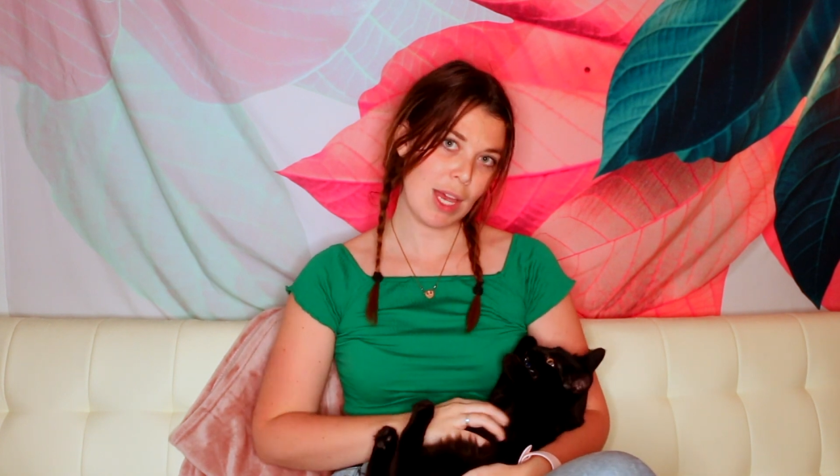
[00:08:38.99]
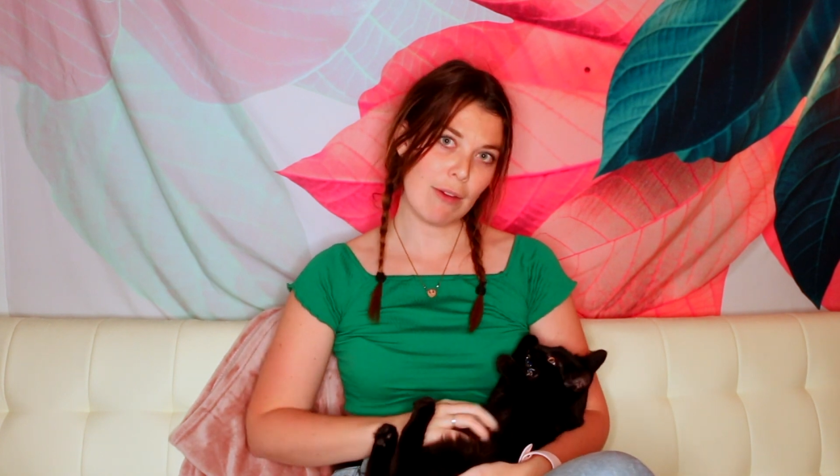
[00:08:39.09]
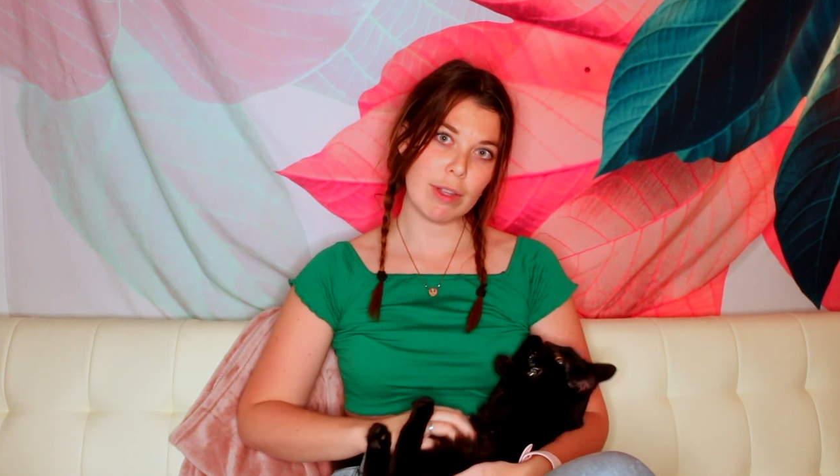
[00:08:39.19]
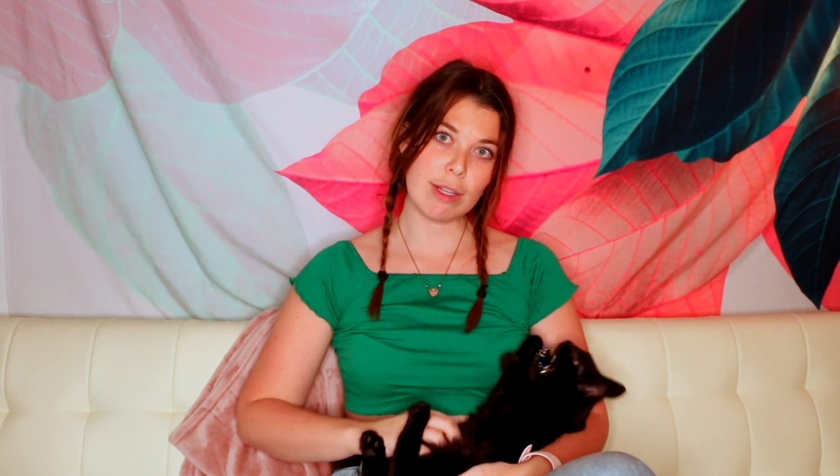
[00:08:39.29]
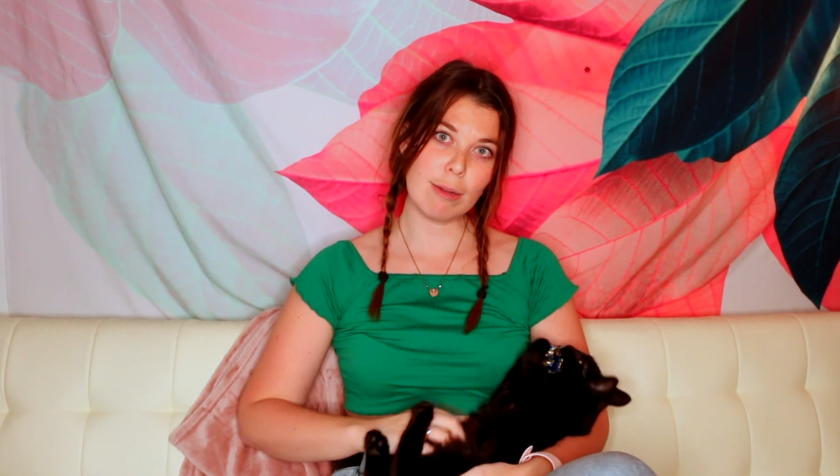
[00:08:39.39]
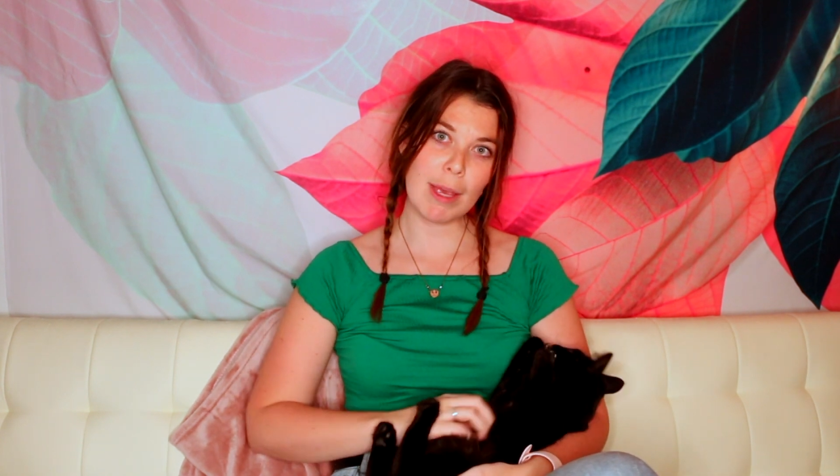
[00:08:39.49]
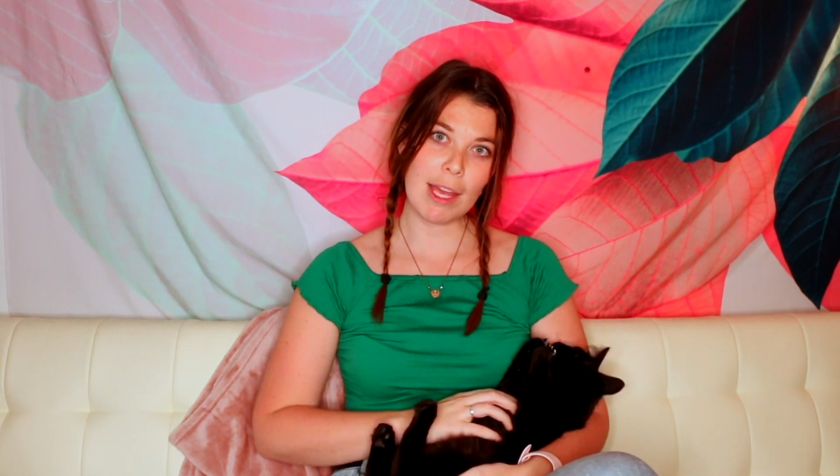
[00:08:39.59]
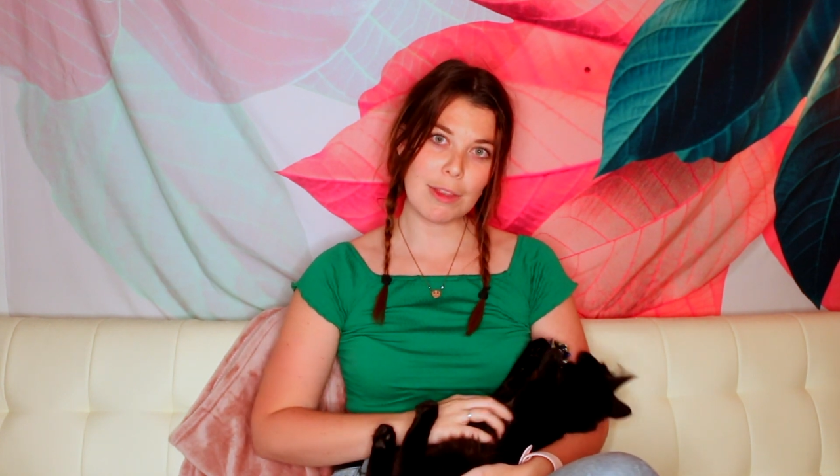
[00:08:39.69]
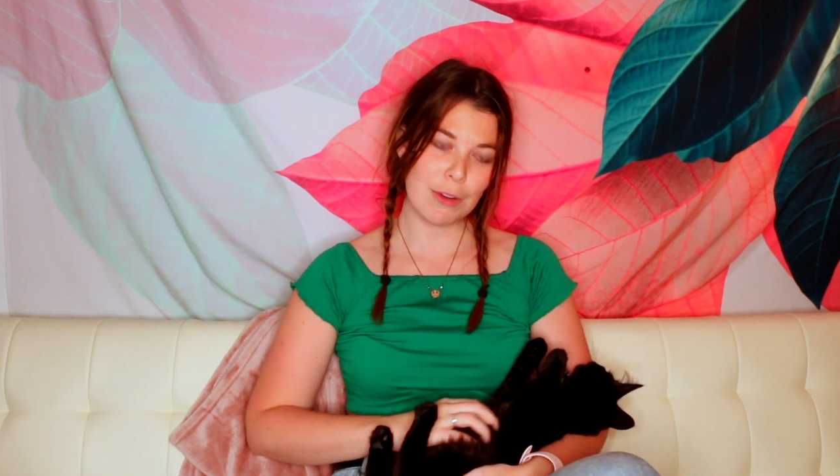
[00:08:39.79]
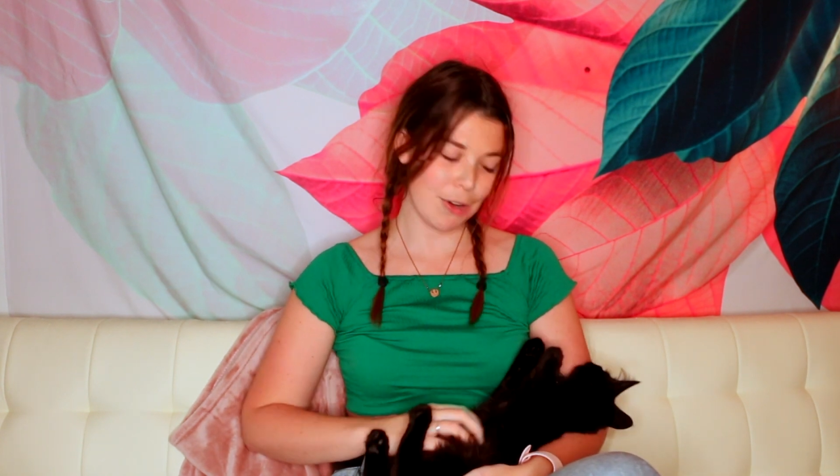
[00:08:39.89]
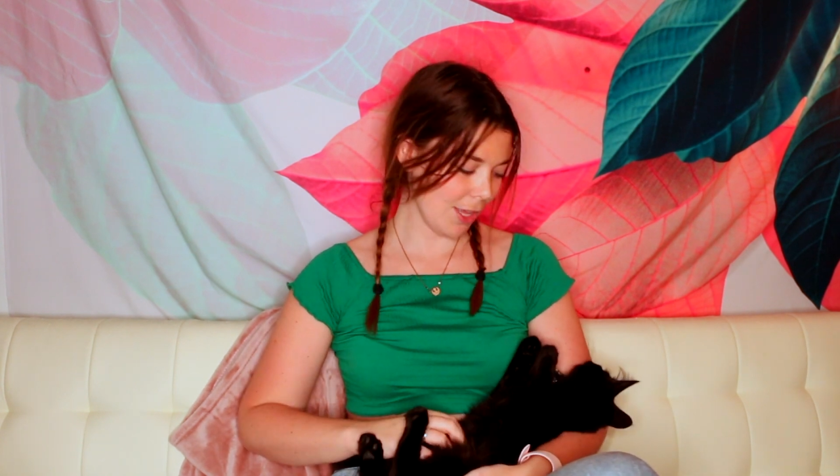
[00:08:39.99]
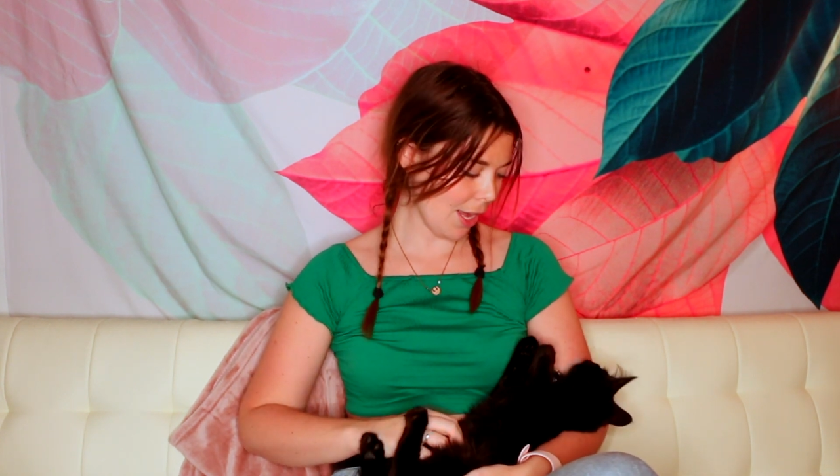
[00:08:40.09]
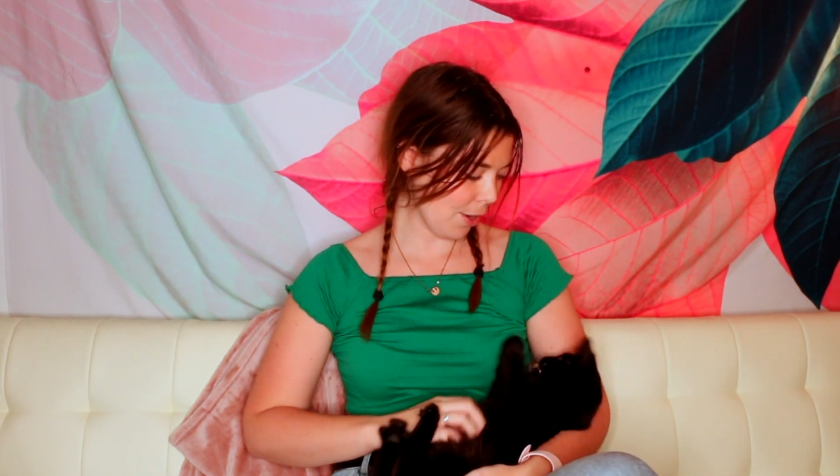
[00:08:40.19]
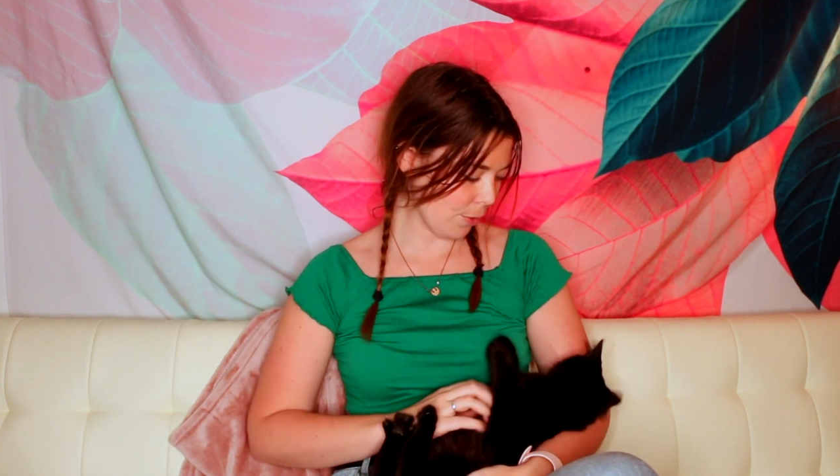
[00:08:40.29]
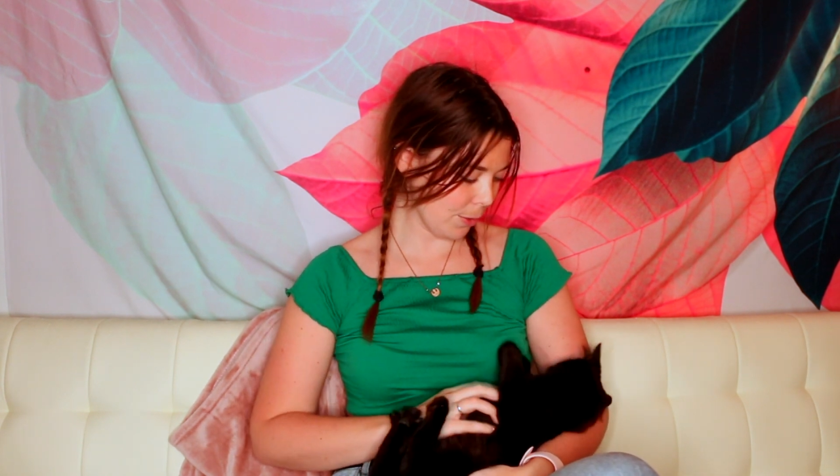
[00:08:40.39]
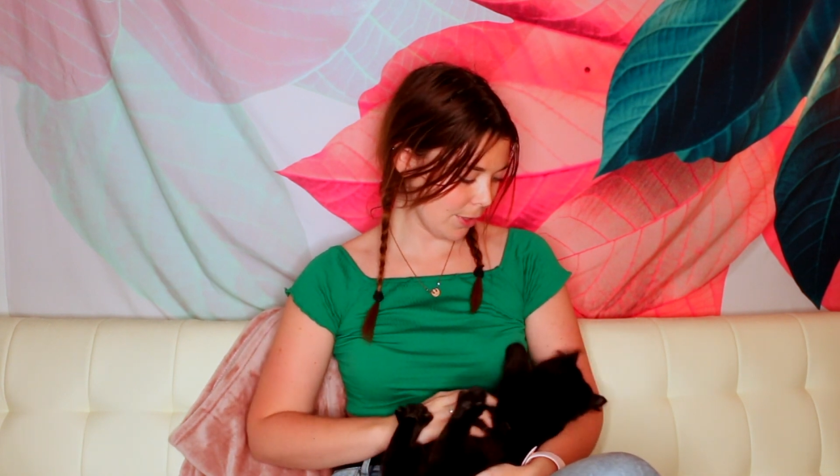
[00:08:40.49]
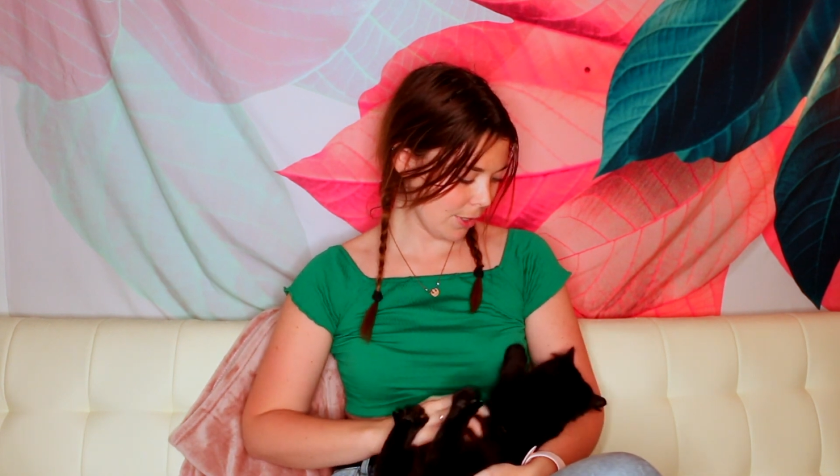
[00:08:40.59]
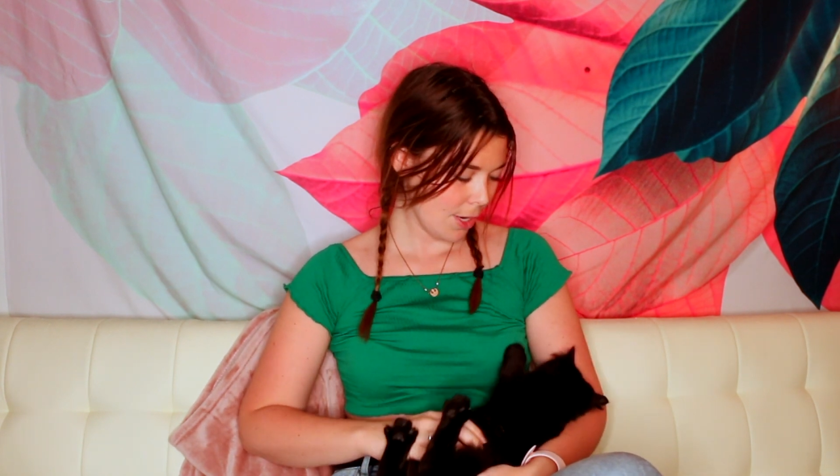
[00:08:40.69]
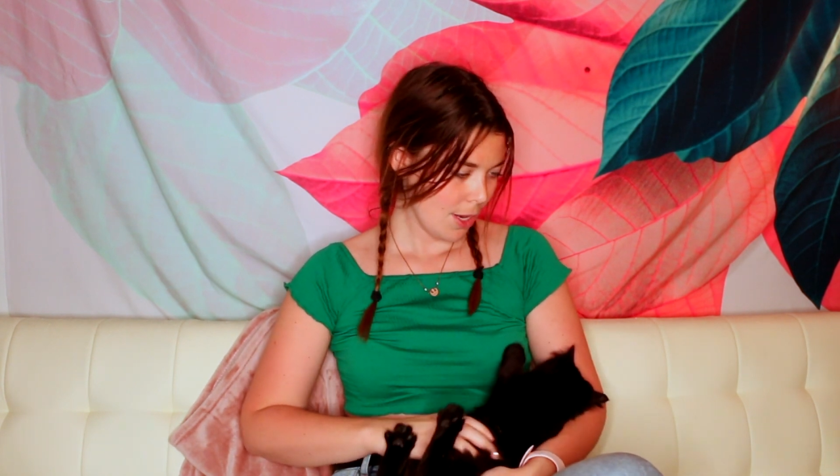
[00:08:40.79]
we have a little panther in the house